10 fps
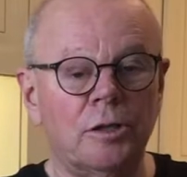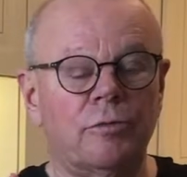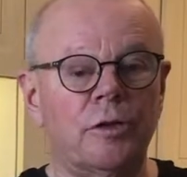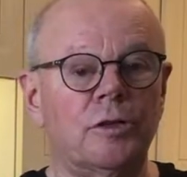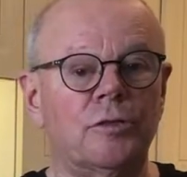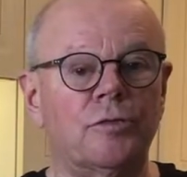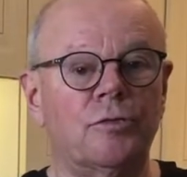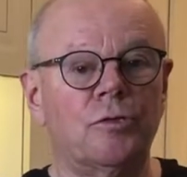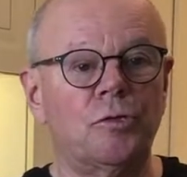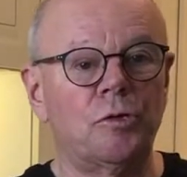in the fridge
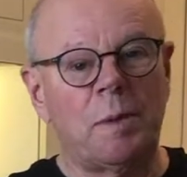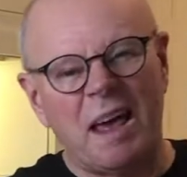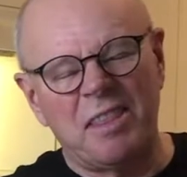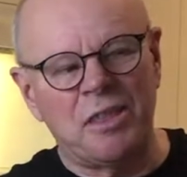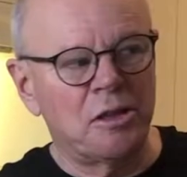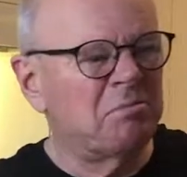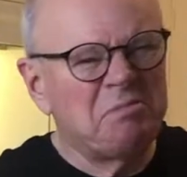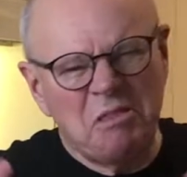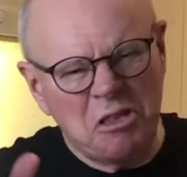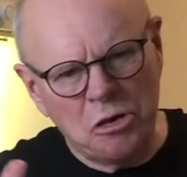for about
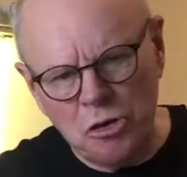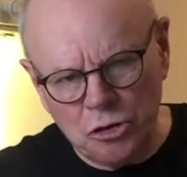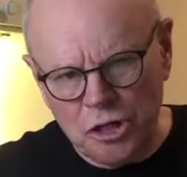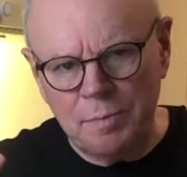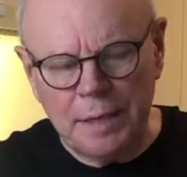30